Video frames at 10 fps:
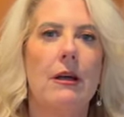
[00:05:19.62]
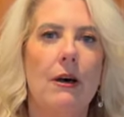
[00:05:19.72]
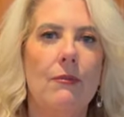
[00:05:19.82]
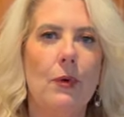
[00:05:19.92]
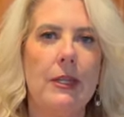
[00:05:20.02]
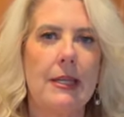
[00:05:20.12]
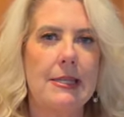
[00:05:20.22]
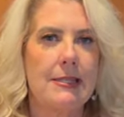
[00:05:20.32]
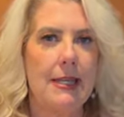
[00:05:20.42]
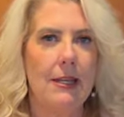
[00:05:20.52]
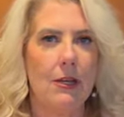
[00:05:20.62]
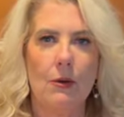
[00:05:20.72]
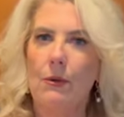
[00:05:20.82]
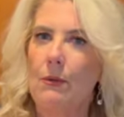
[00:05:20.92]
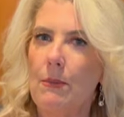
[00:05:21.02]
Avoid the
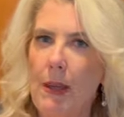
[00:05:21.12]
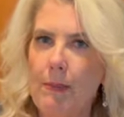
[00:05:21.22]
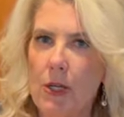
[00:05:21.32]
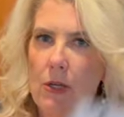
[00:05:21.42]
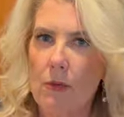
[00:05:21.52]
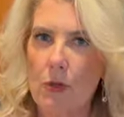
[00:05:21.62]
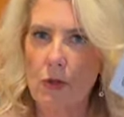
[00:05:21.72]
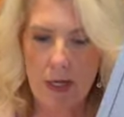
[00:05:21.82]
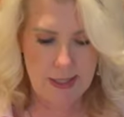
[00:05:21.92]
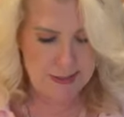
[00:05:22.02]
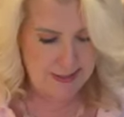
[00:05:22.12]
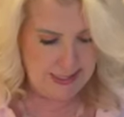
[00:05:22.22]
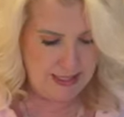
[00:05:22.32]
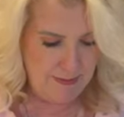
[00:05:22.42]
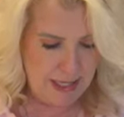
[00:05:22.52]
casino. Remember, we're trying to
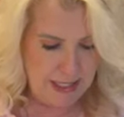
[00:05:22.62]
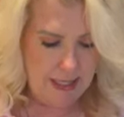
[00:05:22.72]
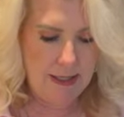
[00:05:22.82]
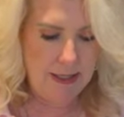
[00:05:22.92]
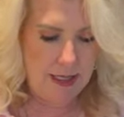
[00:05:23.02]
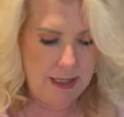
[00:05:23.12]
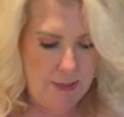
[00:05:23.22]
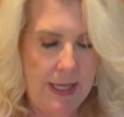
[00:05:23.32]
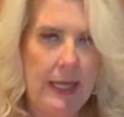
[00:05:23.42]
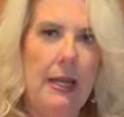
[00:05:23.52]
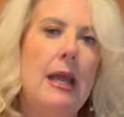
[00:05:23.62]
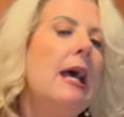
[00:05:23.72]
save money, not spend it.